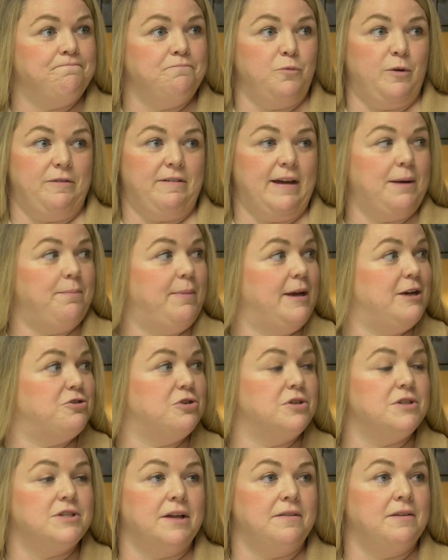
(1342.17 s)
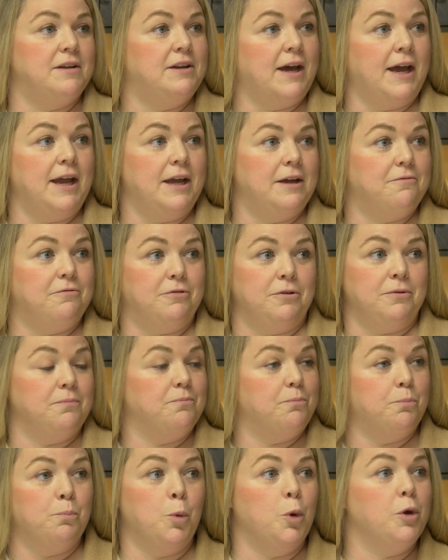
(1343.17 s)
We've had patients on the diet for
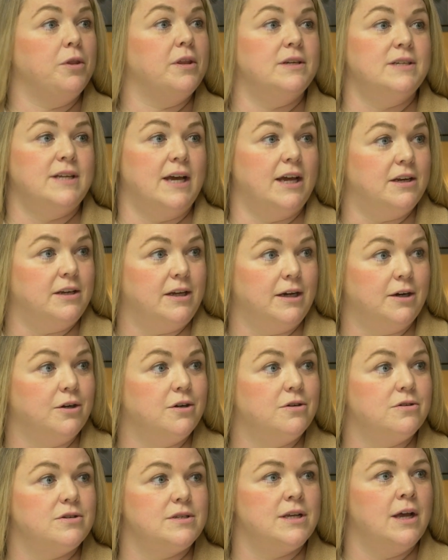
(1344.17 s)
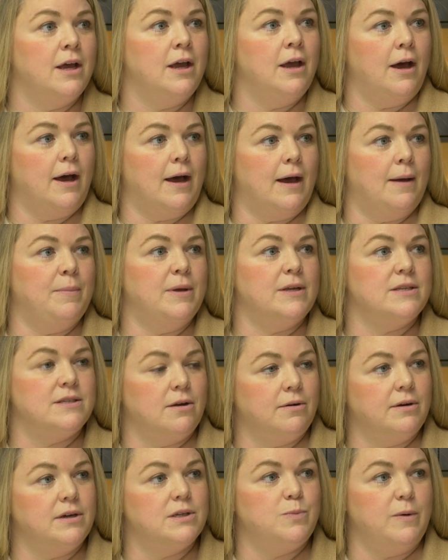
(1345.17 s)
more than 10 years, as
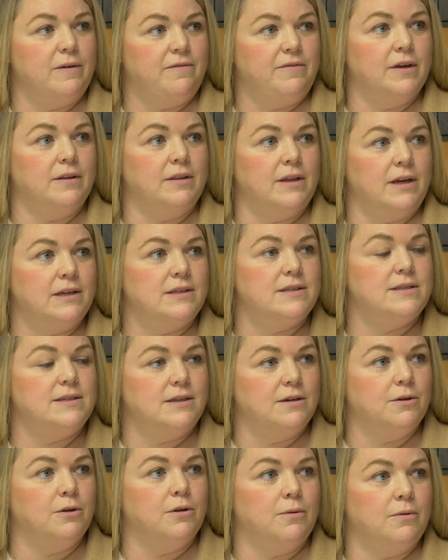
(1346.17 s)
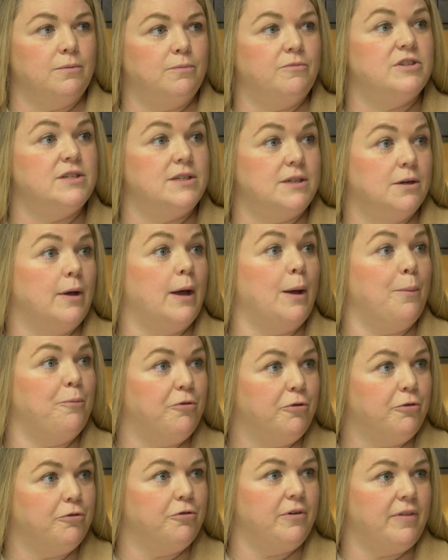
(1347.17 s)
long as we feel that it's still
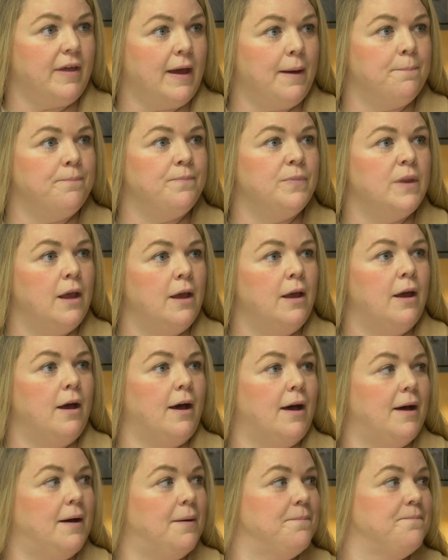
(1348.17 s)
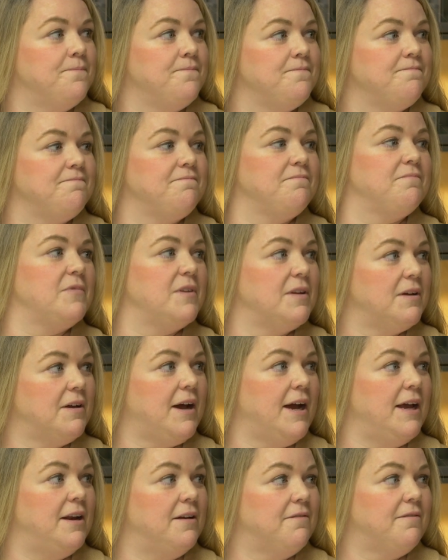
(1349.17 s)
helpful for them.
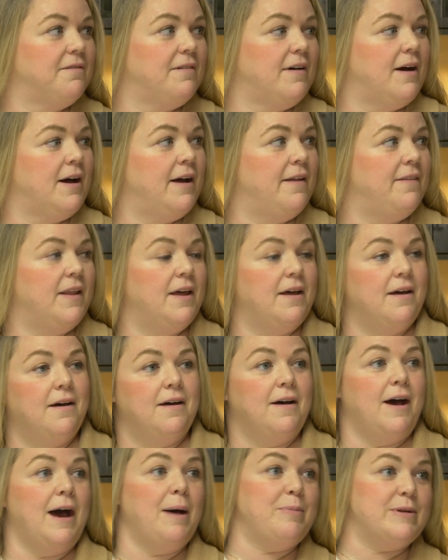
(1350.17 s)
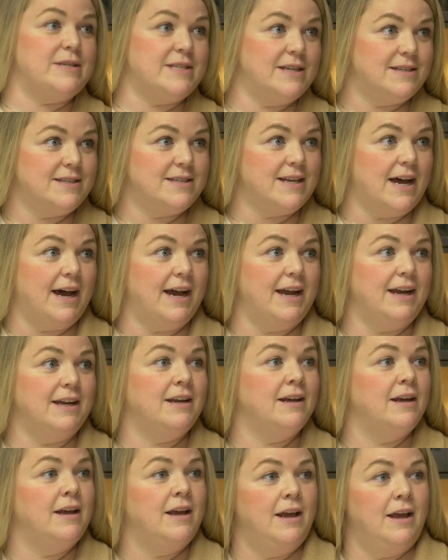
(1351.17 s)
Kind of on the opposite
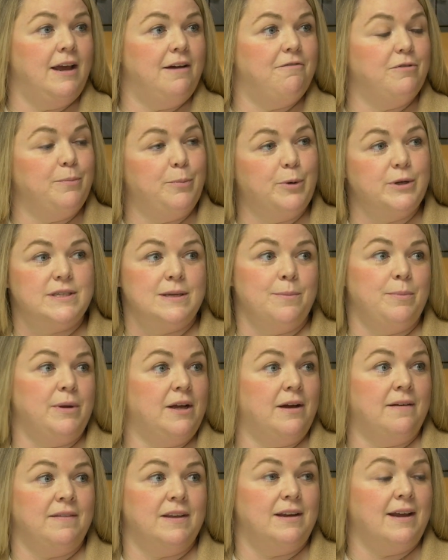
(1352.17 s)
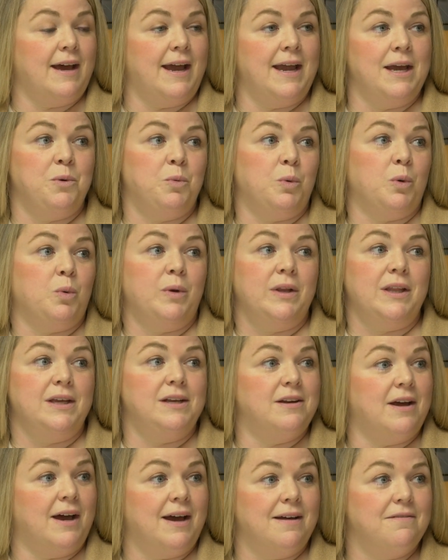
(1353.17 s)
side, if we put somebody on the diet and we're really
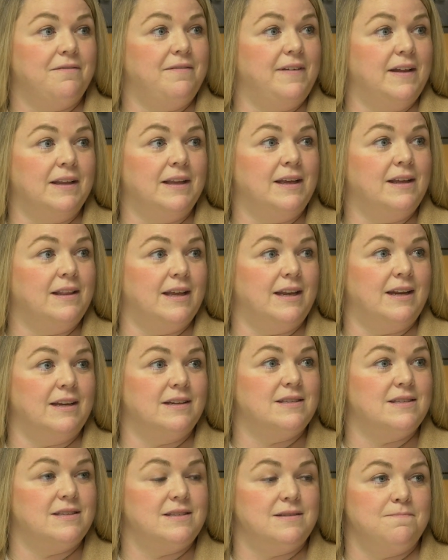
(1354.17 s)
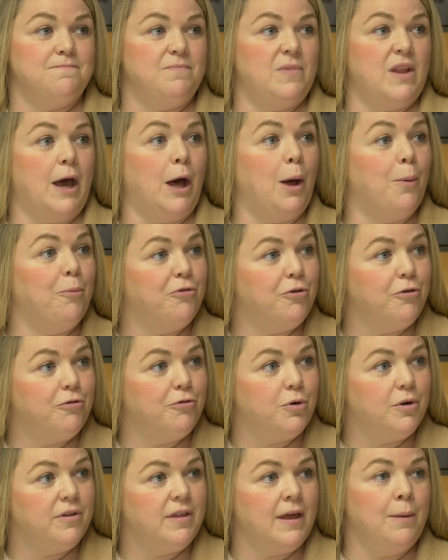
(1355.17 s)
not feeling that it's helpful
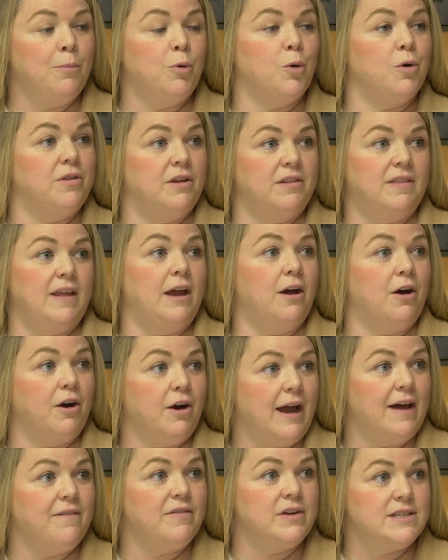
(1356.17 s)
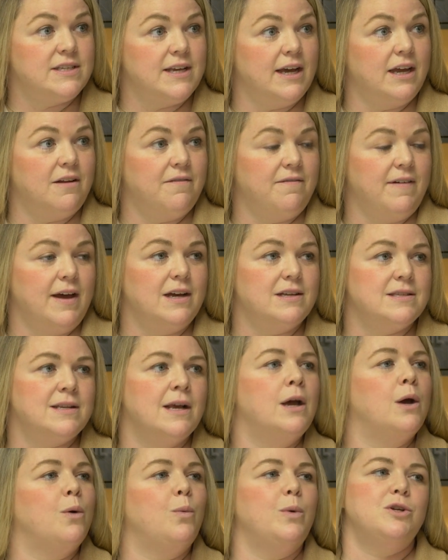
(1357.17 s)
for them or that they are having side effects,
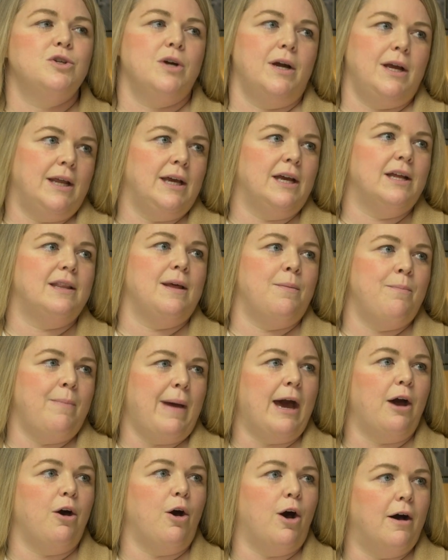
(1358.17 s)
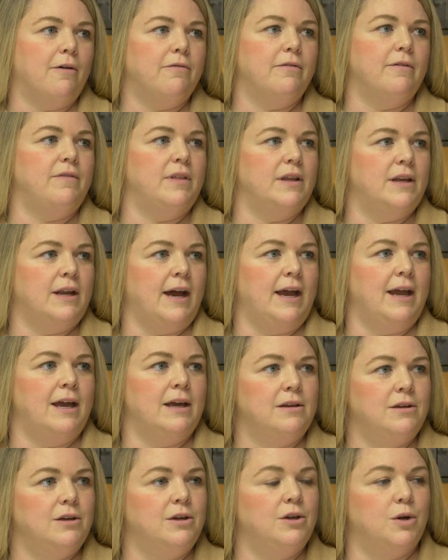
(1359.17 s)
we try to get them back off of the
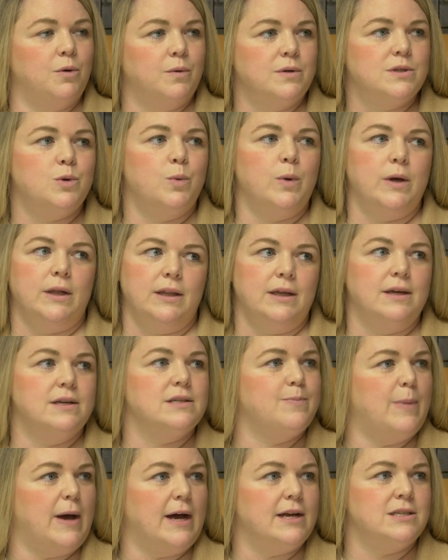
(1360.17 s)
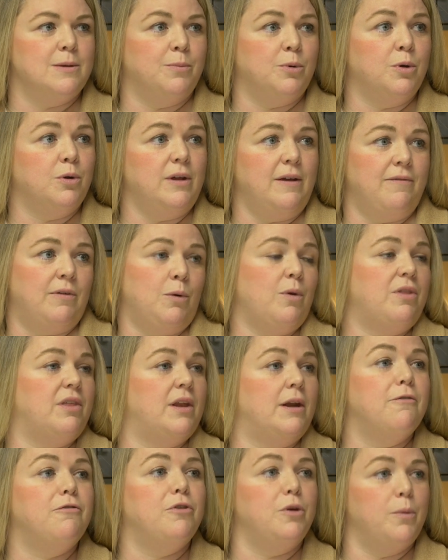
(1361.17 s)
diet, as quickly as possible, even
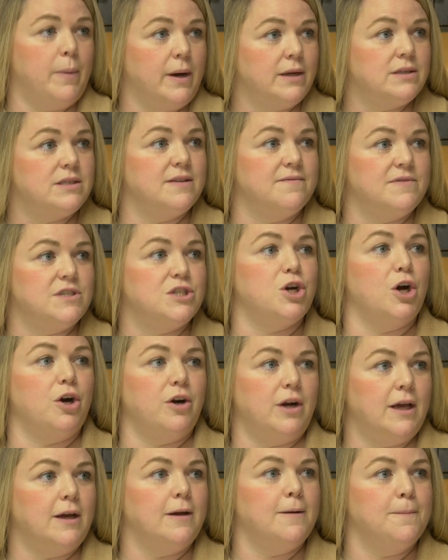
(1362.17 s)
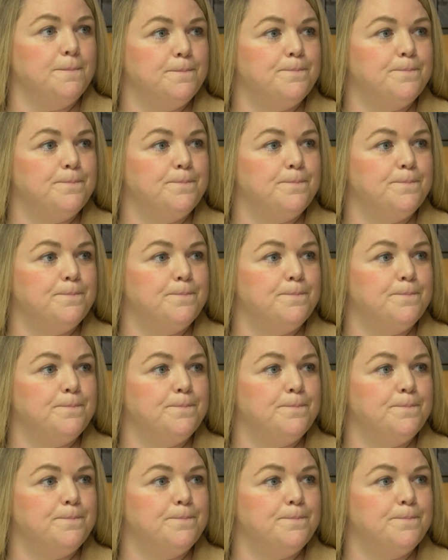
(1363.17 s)
within a few months of starting.